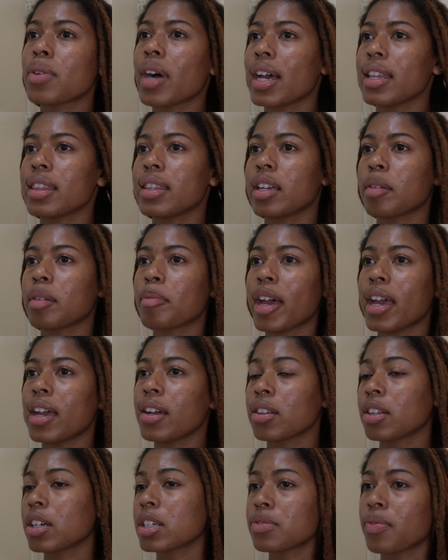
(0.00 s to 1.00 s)
I think my
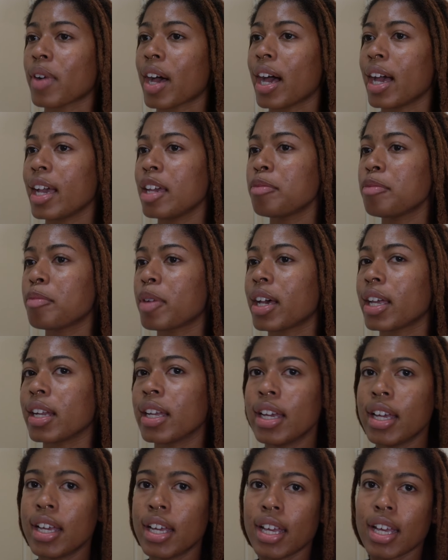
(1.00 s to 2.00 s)
hair looks fine, but
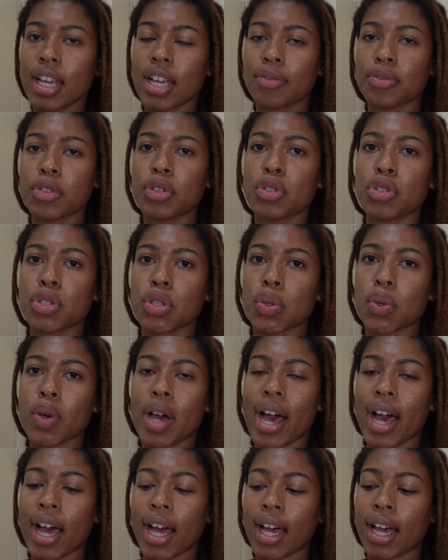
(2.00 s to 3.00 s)
if you do
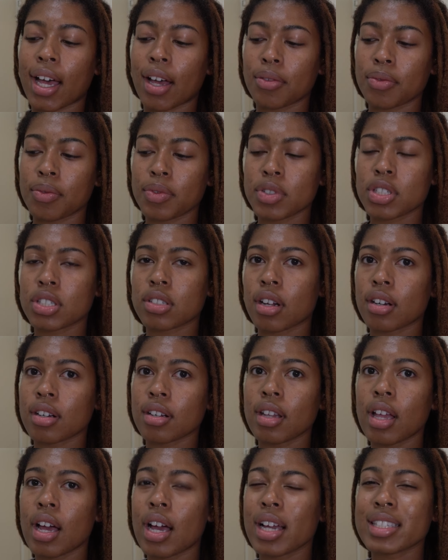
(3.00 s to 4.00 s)
have starter
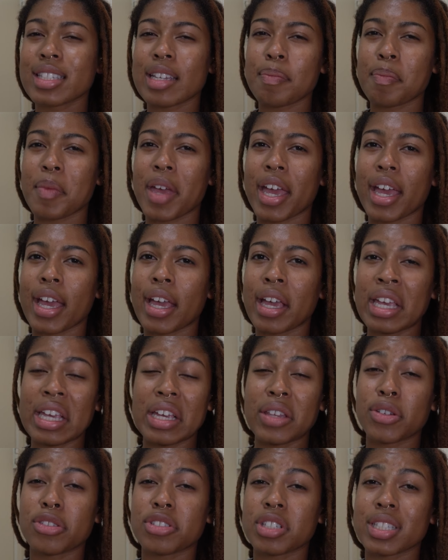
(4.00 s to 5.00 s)
locks, it may
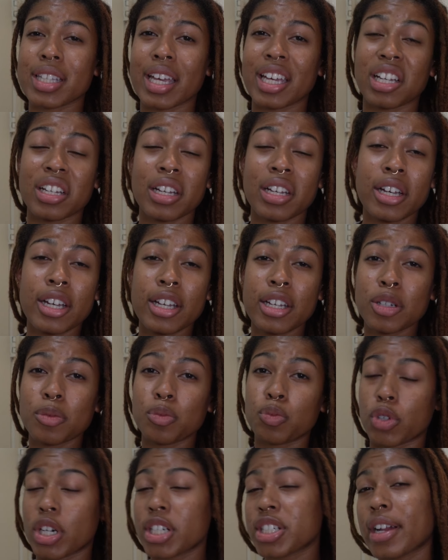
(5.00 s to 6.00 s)
either just like
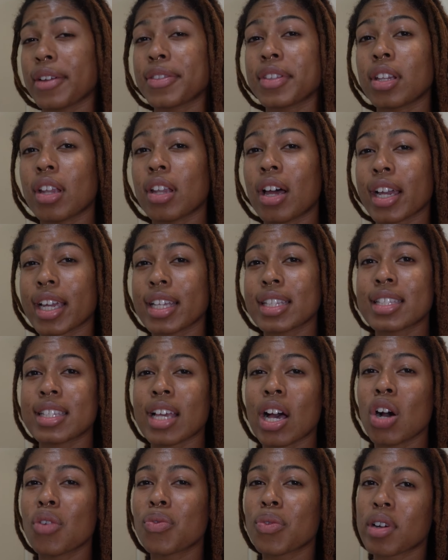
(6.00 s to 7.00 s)
brush out the lock
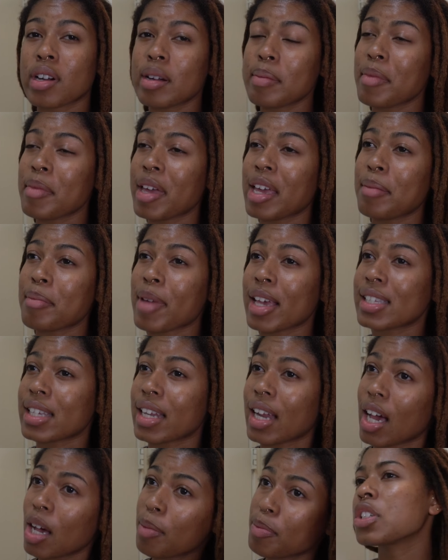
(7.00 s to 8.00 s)
itself, or it may mess it
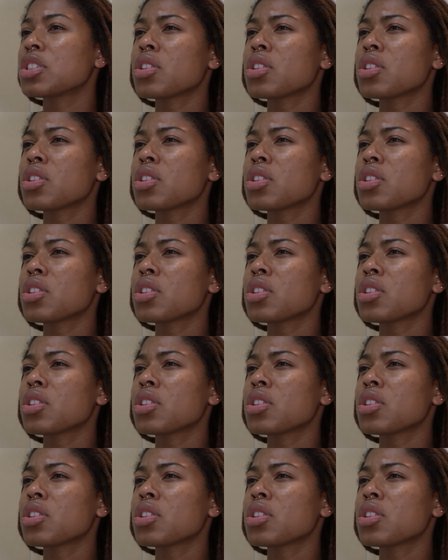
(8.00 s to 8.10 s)
up.